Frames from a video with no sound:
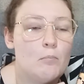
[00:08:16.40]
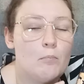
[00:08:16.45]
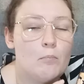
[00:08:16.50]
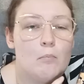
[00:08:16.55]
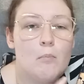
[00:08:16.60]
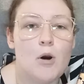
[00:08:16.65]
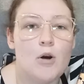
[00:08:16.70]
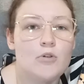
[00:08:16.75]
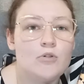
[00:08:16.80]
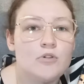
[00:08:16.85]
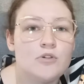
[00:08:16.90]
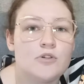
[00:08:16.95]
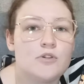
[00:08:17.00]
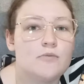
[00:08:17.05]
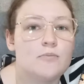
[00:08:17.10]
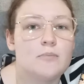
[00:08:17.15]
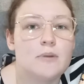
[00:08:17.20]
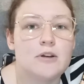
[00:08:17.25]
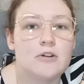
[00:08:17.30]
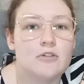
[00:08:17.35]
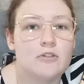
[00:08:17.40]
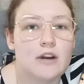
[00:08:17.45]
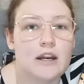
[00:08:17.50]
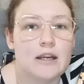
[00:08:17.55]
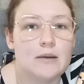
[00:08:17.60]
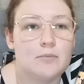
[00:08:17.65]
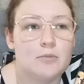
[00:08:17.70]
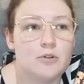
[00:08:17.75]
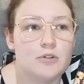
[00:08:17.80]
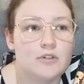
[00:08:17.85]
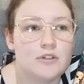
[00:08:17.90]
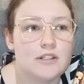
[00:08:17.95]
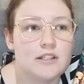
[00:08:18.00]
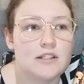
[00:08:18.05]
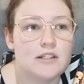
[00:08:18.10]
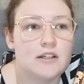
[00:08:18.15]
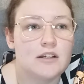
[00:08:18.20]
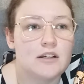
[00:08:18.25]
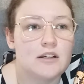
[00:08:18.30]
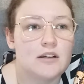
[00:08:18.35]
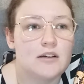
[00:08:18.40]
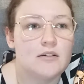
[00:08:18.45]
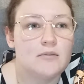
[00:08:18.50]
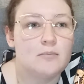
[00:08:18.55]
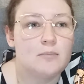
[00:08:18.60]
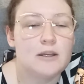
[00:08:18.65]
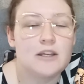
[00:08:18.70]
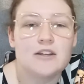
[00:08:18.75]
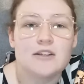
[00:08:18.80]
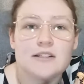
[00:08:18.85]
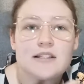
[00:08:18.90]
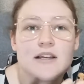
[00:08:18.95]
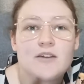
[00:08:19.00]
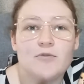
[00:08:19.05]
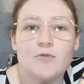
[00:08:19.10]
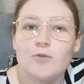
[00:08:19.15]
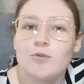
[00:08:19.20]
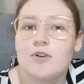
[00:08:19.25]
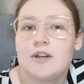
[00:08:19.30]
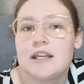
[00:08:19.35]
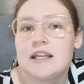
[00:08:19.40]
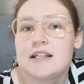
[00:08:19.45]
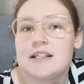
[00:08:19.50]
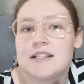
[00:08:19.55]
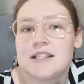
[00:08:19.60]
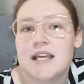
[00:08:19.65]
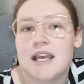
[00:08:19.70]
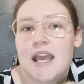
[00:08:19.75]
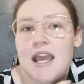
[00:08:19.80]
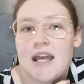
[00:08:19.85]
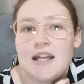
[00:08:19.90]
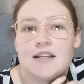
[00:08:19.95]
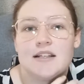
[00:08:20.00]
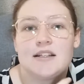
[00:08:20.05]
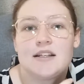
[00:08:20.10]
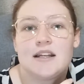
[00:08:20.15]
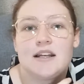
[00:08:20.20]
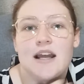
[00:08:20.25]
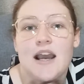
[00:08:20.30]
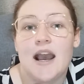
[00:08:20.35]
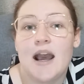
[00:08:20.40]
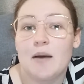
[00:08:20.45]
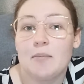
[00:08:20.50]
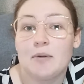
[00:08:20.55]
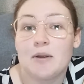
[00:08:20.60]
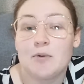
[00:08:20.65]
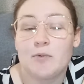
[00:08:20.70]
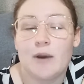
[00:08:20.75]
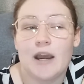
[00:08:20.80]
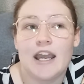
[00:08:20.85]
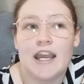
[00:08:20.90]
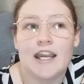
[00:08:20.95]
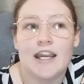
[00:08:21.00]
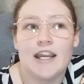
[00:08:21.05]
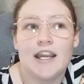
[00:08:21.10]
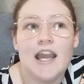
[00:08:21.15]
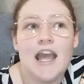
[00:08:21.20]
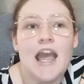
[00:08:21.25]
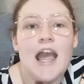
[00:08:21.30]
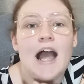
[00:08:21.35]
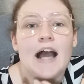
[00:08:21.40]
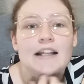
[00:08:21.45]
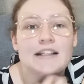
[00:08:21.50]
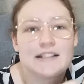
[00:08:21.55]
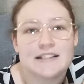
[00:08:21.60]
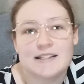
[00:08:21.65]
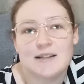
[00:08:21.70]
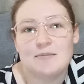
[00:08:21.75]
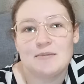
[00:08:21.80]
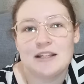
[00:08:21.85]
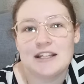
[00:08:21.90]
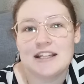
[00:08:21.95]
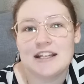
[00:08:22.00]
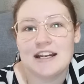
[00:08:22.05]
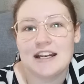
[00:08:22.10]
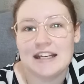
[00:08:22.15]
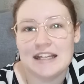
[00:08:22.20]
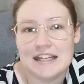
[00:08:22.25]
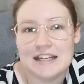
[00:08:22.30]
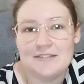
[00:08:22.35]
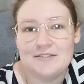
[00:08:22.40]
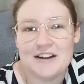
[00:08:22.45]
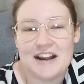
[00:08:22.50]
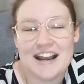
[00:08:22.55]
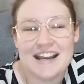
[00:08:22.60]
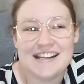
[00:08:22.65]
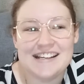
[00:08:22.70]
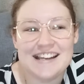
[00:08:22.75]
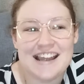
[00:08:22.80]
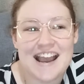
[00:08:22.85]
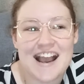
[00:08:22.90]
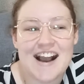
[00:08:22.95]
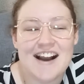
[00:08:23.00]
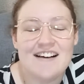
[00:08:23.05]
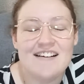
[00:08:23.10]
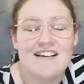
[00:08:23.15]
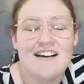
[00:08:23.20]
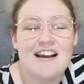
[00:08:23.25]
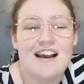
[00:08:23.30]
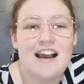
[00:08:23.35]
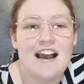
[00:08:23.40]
most middle grade books, because they're for kids, they end in a happy way, and that's something that I need right now.